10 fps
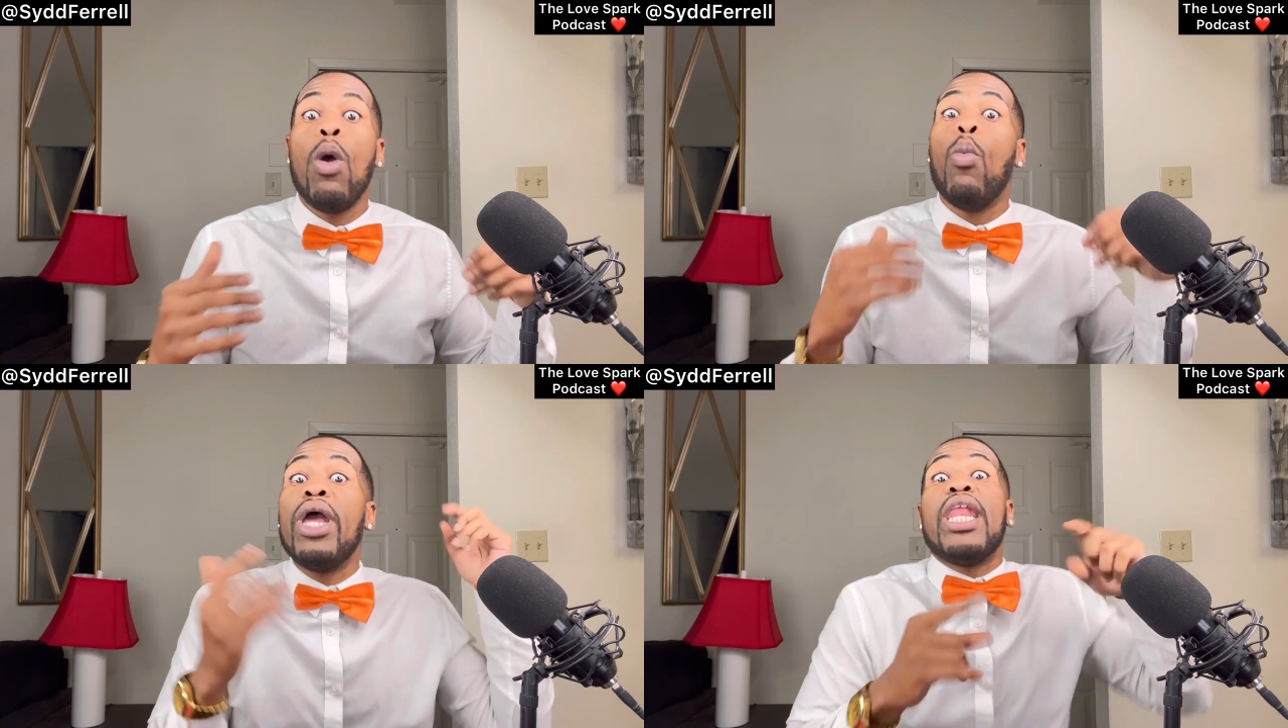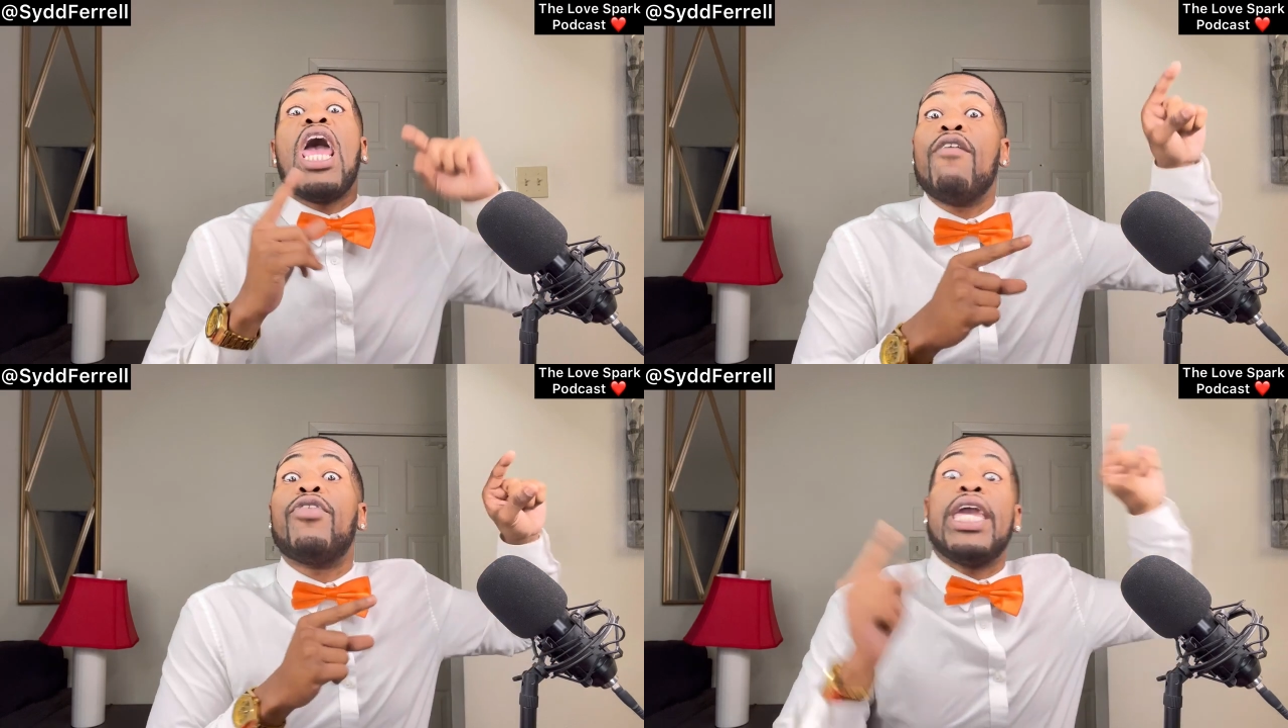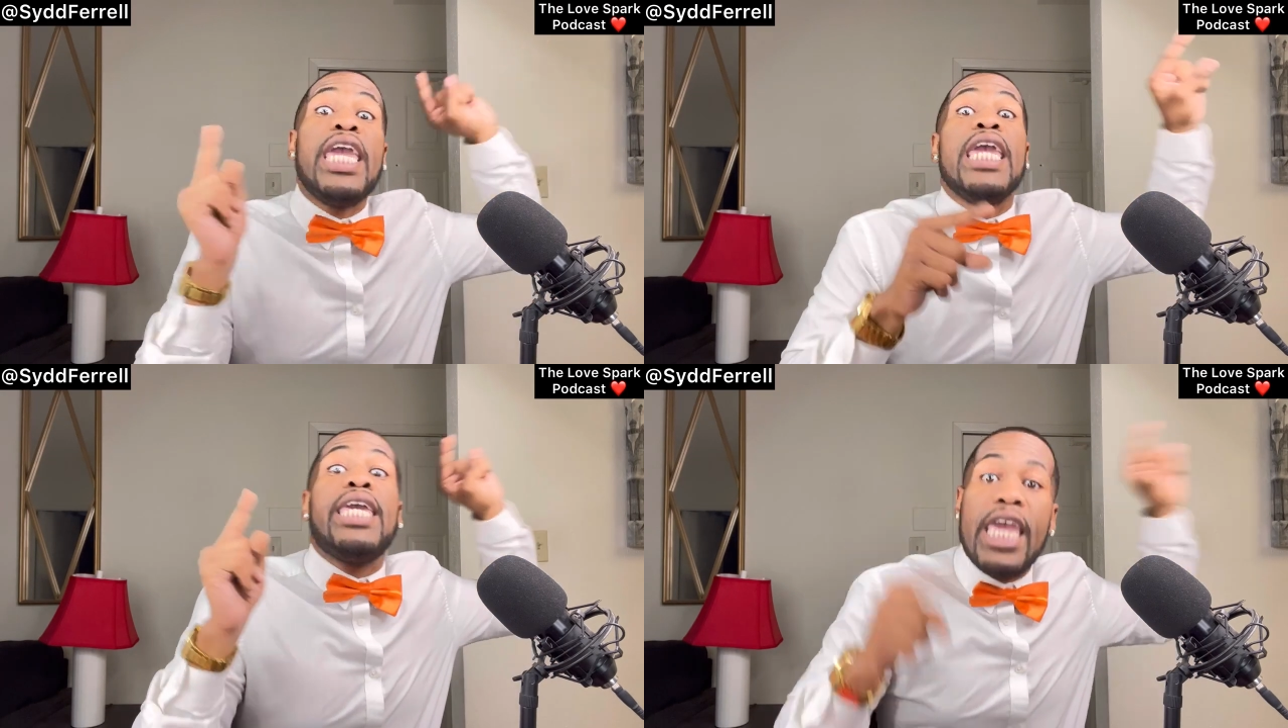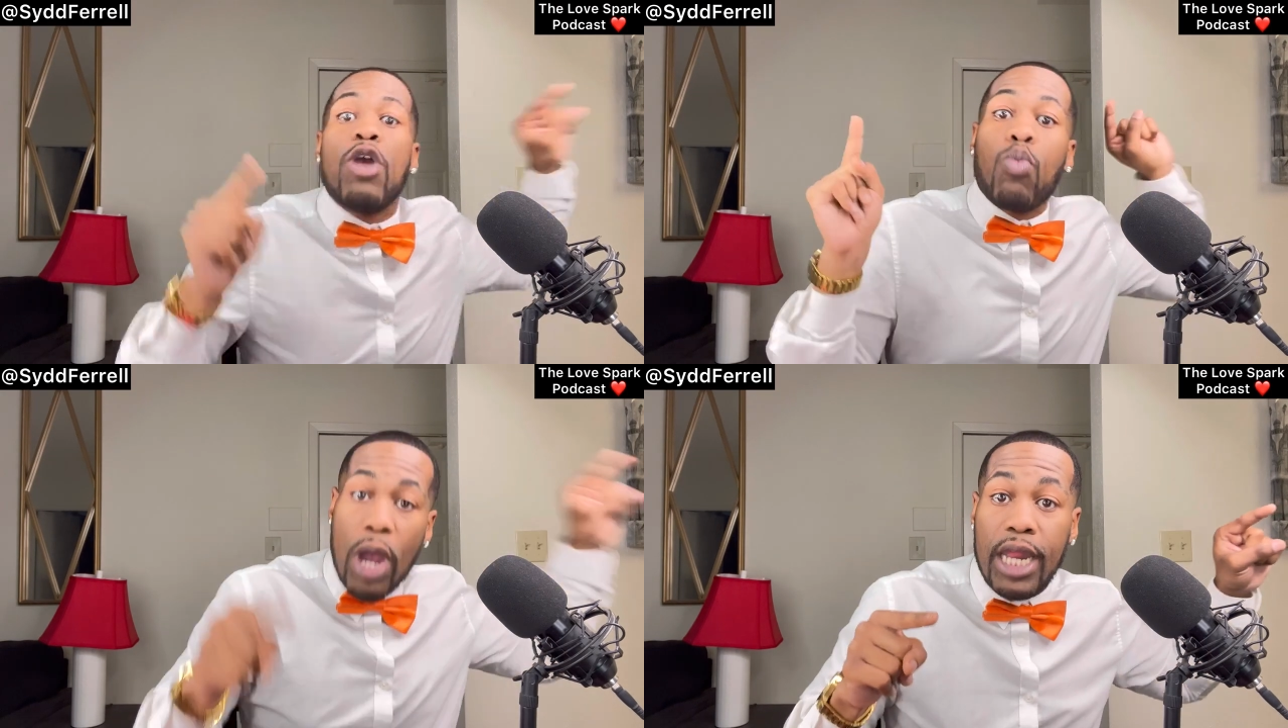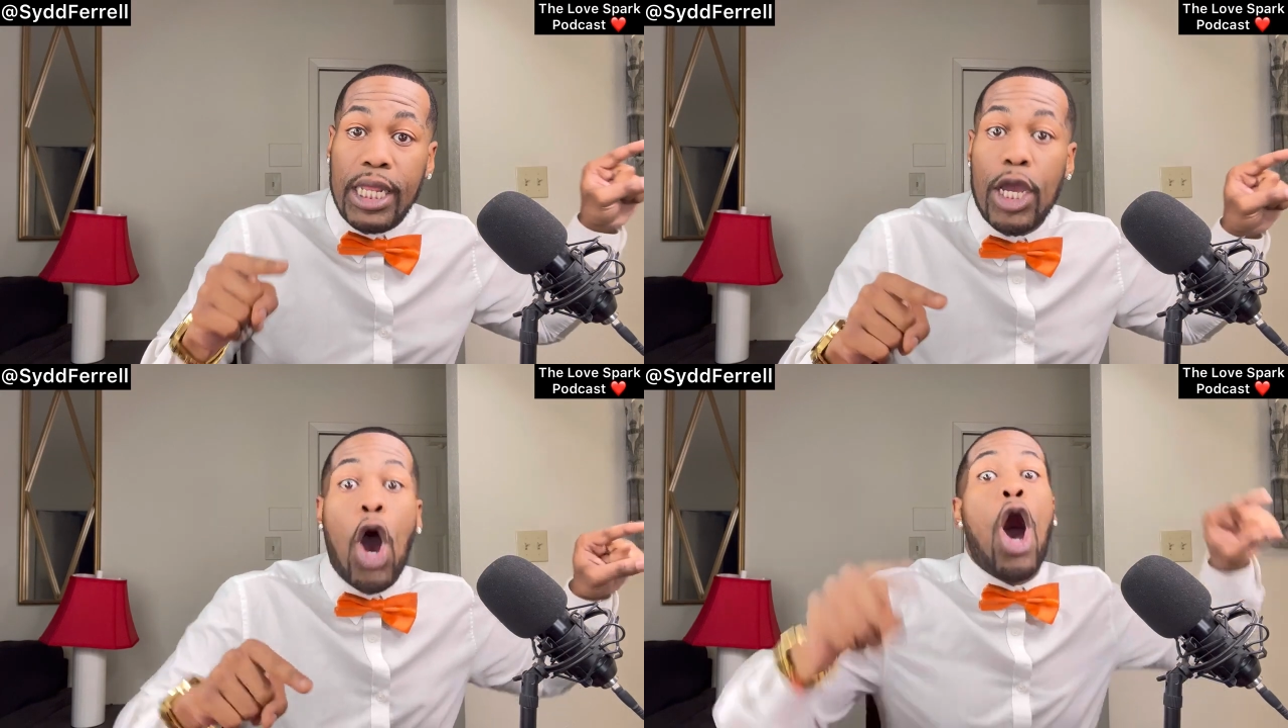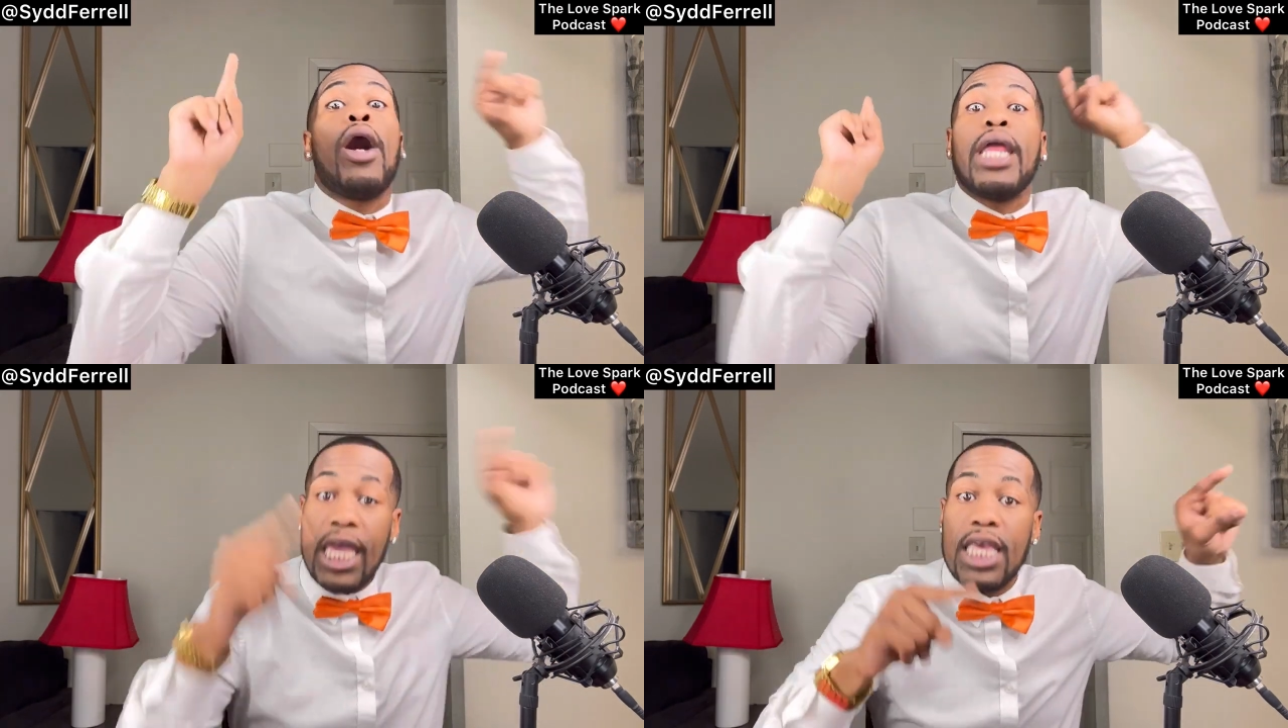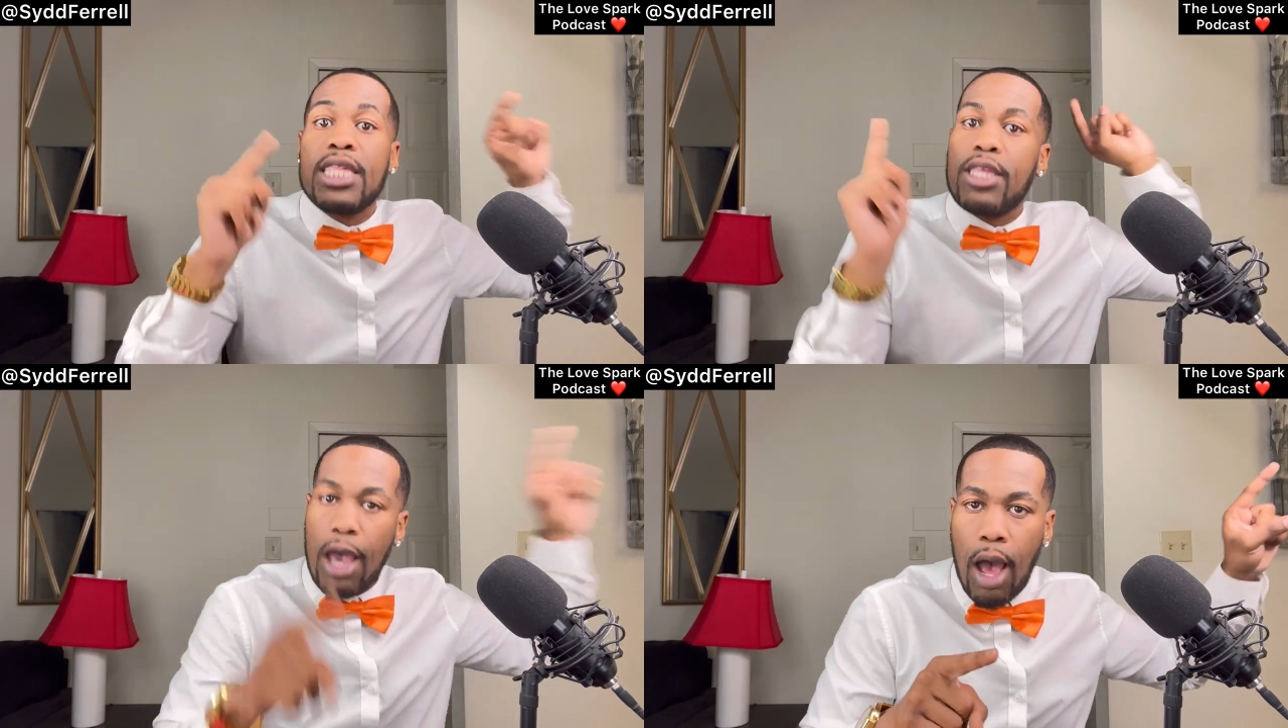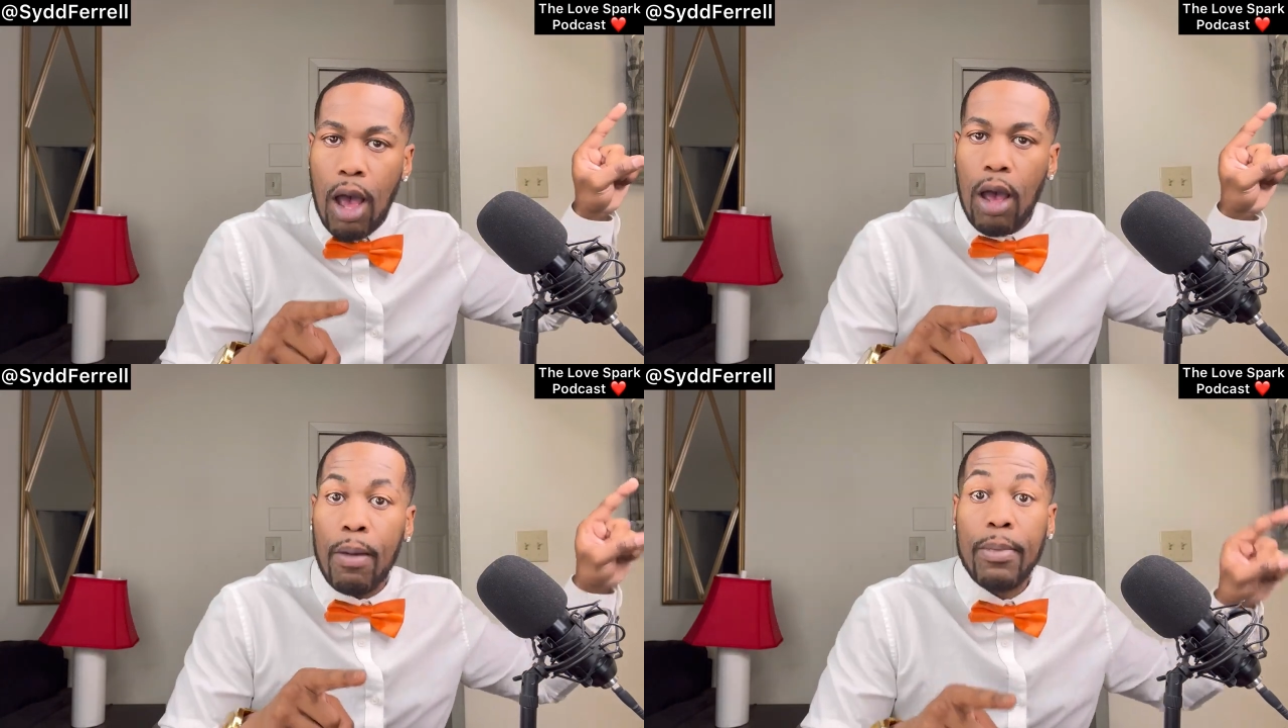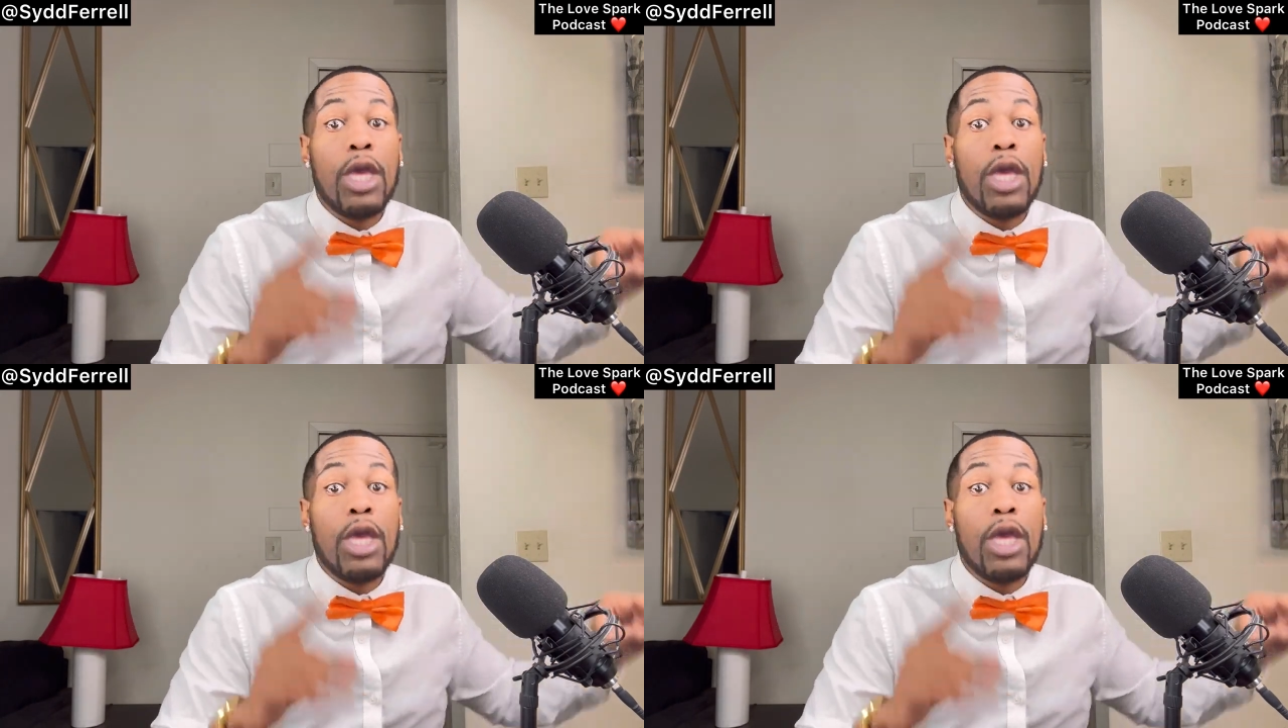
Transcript: whenever he get ready on his time.